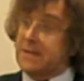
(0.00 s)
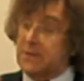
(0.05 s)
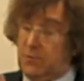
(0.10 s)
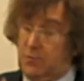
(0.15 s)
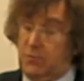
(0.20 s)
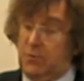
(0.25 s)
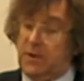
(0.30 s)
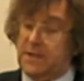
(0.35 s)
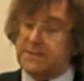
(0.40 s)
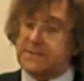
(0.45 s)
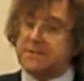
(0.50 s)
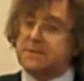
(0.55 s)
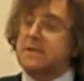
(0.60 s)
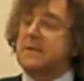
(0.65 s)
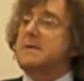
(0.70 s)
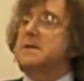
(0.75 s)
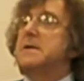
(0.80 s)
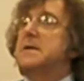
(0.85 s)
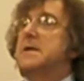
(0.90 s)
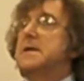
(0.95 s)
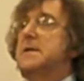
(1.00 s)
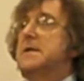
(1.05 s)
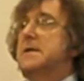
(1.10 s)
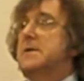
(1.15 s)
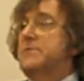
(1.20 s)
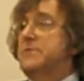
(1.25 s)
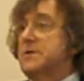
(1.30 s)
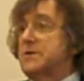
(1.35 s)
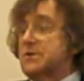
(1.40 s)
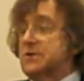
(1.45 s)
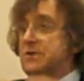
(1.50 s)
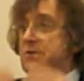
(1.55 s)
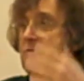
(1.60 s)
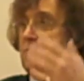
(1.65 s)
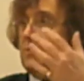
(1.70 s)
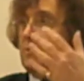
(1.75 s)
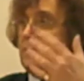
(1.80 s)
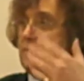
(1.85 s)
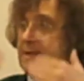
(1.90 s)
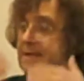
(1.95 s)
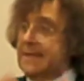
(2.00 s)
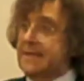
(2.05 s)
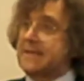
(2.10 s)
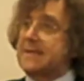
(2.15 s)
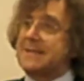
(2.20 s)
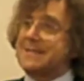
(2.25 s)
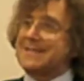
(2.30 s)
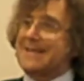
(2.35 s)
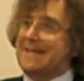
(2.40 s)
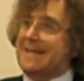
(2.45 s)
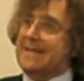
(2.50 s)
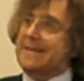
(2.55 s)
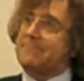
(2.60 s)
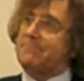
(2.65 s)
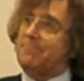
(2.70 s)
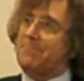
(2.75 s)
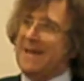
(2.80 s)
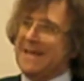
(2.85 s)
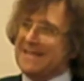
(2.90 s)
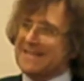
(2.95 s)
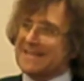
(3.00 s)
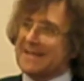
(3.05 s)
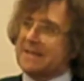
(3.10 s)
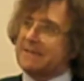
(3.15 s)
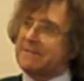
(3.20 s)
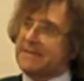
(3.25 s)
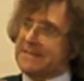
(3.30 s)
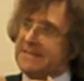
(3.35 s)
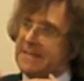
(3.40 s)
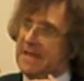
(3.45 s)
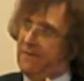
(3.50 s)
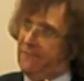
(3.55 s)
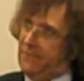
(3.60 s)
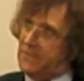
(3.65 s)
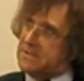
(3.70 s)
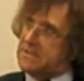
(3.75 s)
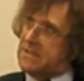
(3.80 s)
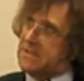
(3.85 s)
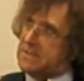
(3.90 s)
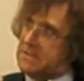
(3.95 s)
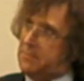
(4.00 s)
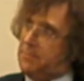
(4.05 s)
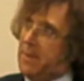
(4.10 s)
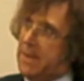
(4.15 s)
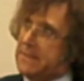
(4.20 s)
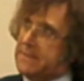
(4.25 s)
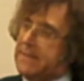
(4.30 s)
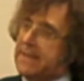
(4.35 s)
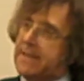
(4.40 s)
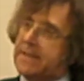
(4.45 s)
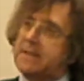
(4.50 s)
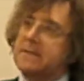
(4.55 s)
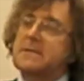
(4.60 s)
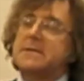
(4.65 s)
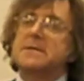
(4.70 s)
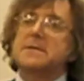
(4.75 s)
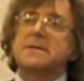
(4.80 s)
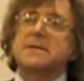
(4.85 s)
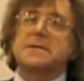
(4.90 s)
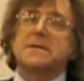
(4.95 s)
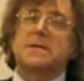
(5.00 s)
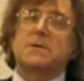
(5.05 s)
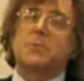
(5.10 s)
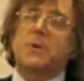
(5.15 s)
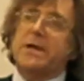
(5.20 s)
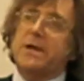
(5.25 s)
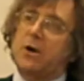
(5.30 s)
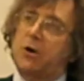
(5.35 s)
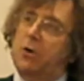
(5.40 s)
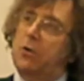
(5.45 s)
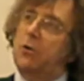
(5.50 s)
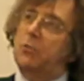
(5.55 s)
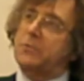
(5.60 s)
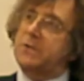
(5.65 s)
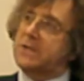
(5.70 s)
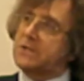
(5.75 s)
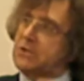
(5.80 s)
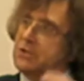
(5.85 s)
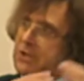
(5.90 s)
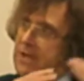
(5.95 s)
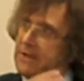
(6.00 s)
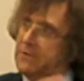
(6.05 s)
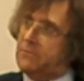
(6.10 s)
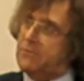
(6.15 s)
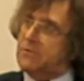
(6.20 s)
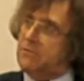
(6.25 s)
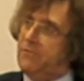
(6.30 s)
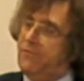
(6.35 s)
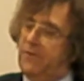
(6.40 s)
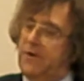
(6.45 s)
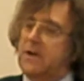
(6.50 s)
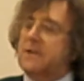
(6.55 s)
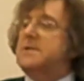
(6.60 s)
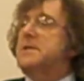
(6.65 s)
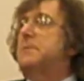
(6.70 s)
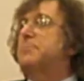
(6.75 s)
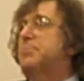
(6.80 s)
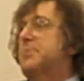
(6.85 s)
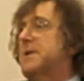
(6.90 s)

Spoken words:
because the sewer is in basically deficit spending. We owe the general fund